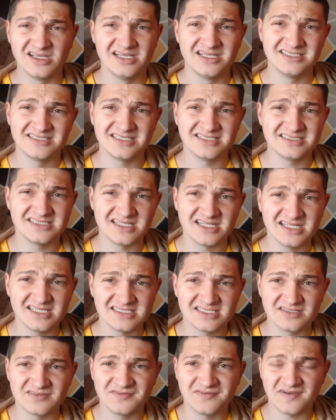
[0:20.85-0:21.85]
since it
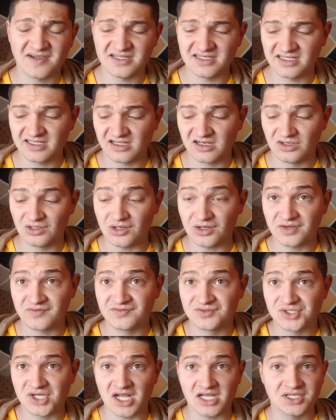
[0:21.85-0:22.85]
isn't finding a lot
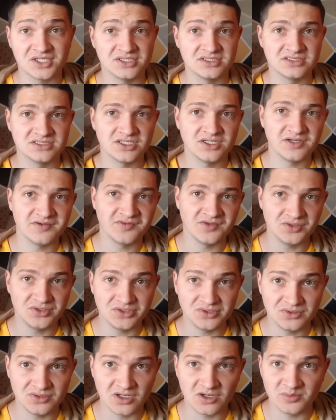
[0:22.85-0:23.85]
of traction, so if you
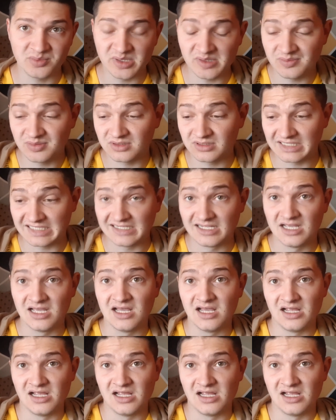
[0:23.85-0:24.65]
do know people that